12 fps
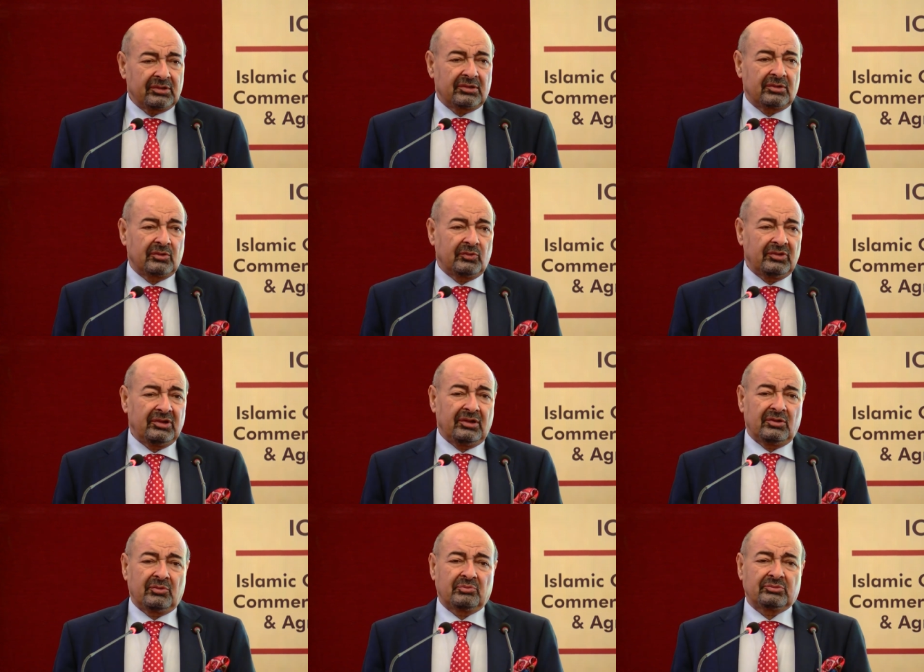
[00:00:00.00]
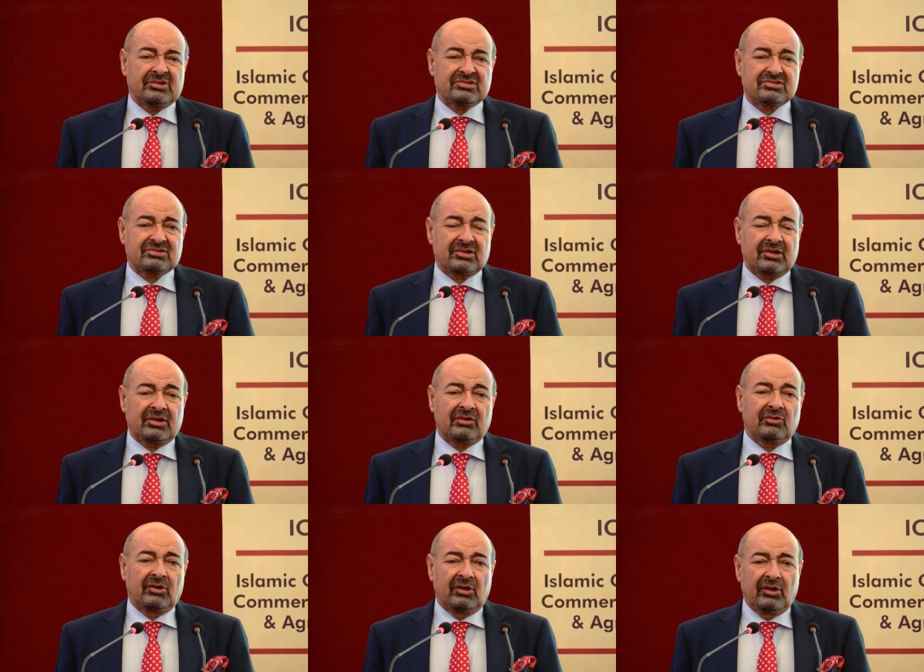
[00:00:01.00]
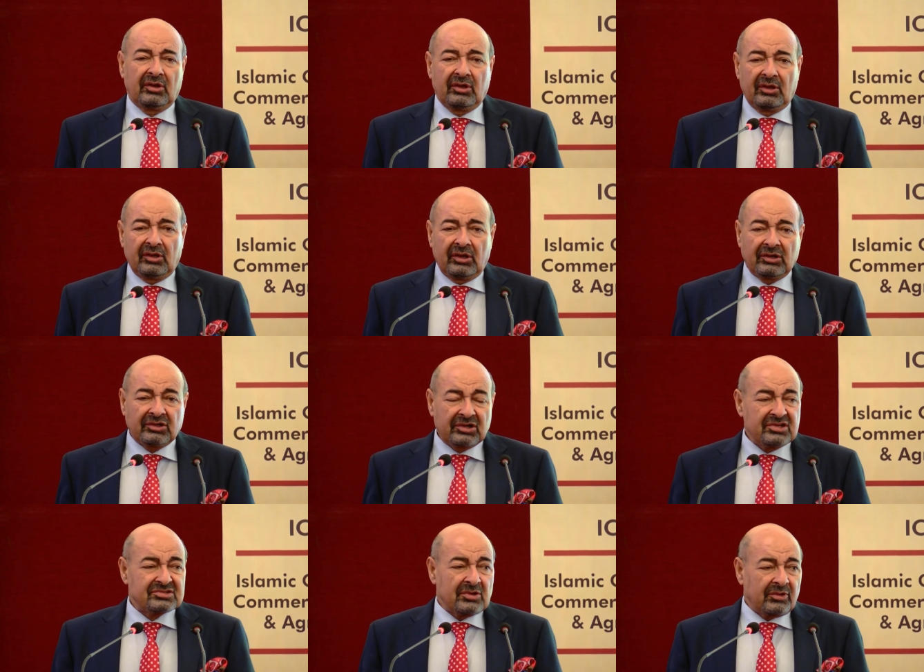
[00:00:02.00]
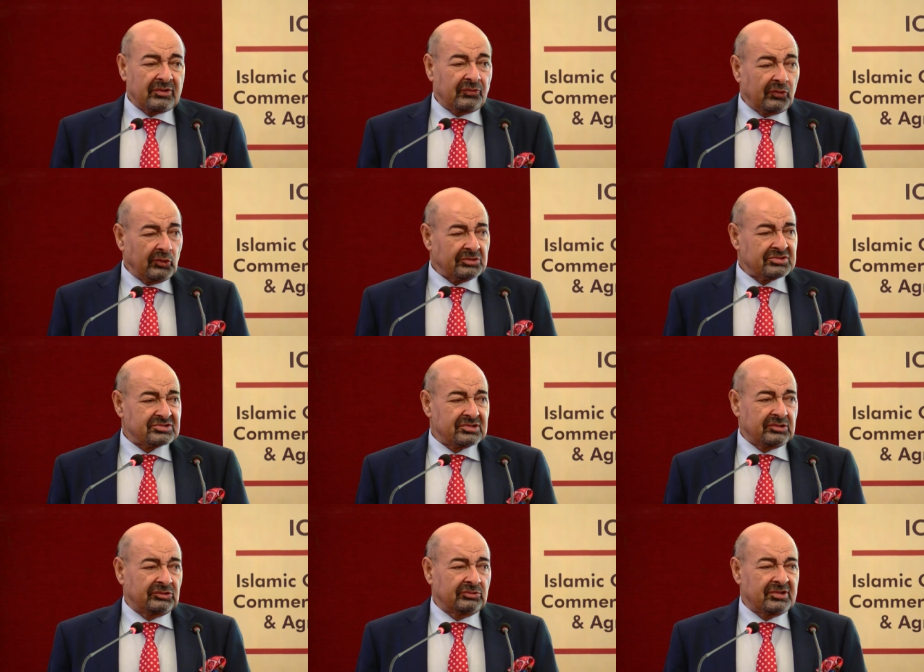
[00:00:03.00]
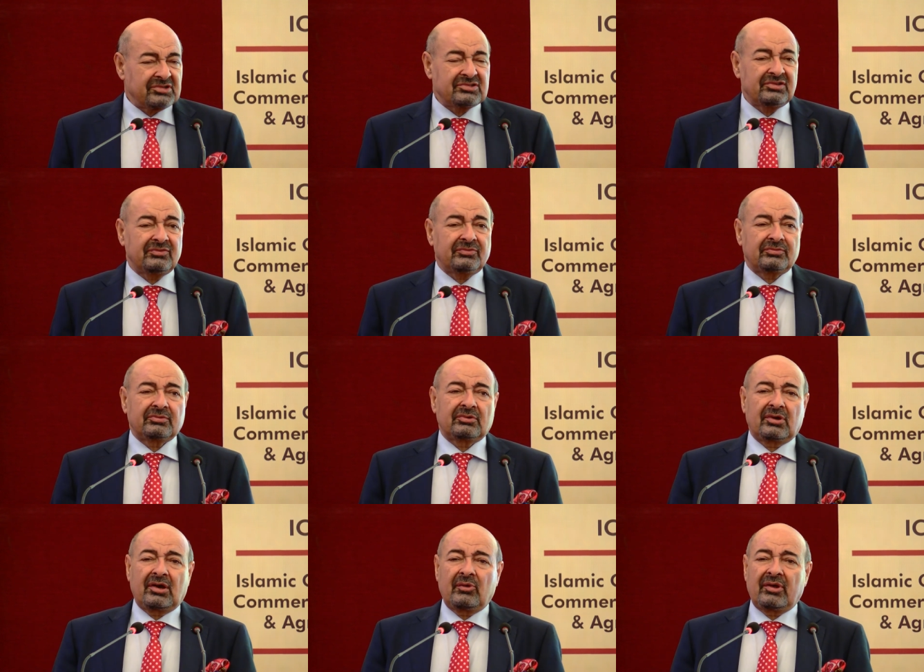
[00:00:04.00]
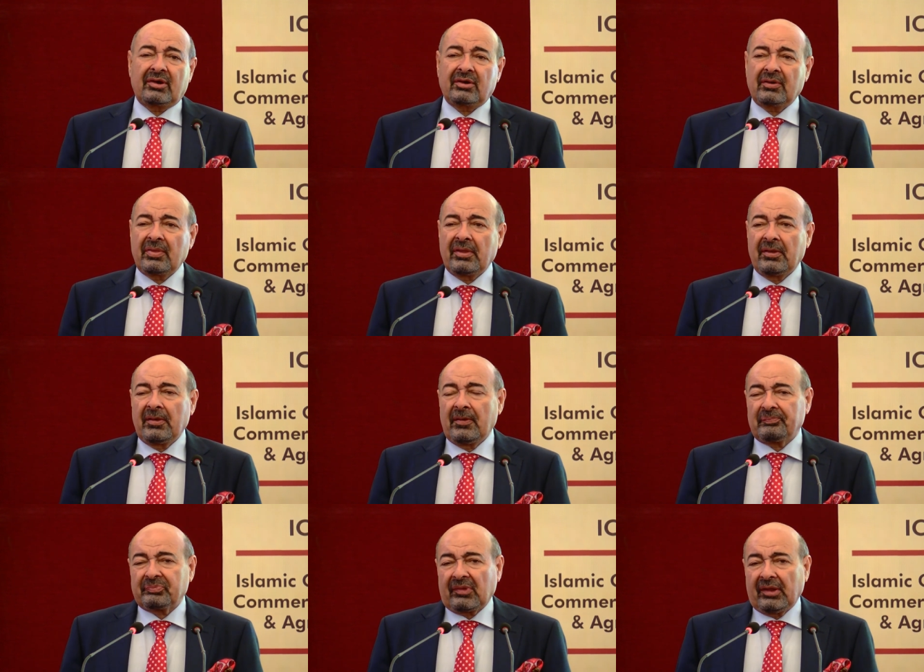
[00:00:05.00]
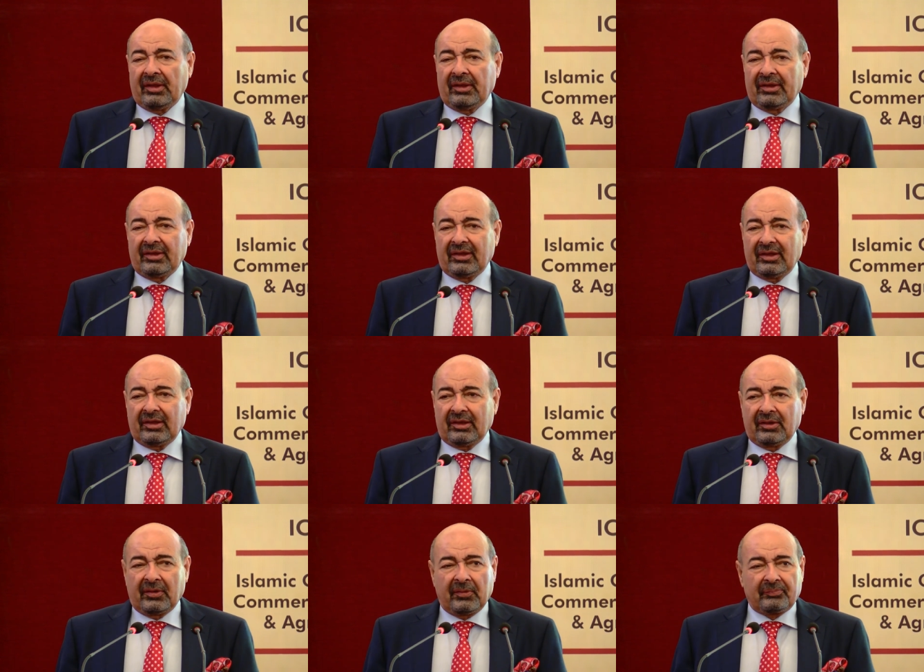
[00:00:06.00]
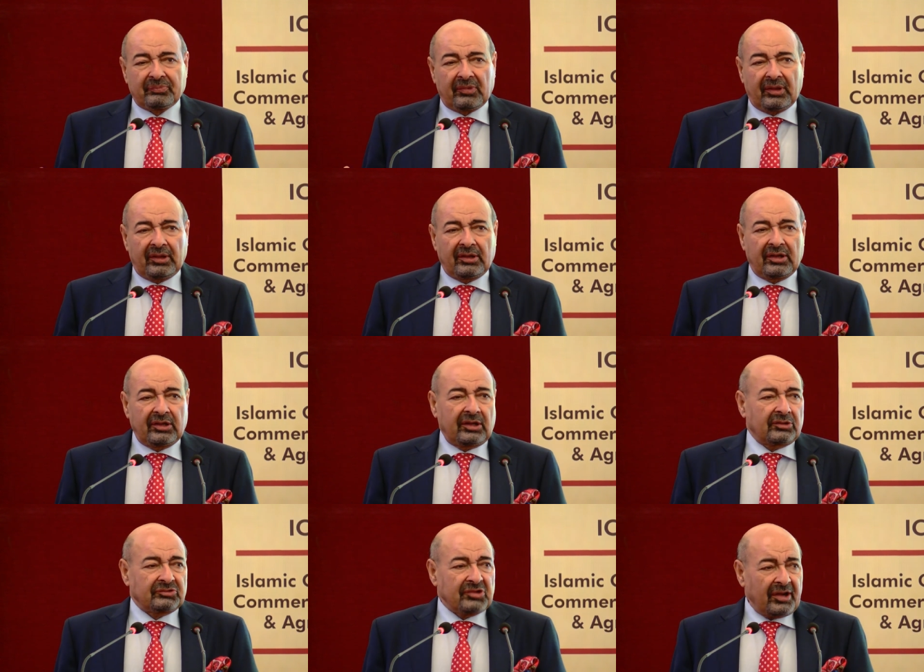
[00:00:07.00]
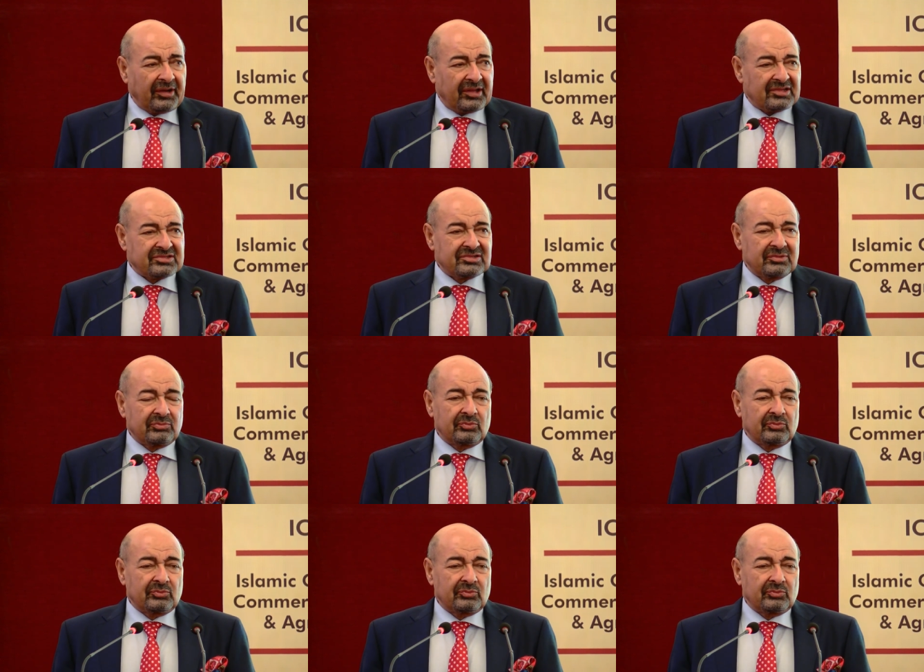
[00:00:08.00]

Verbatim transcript: We must increase our efforts to achieve our uh, uh, targets.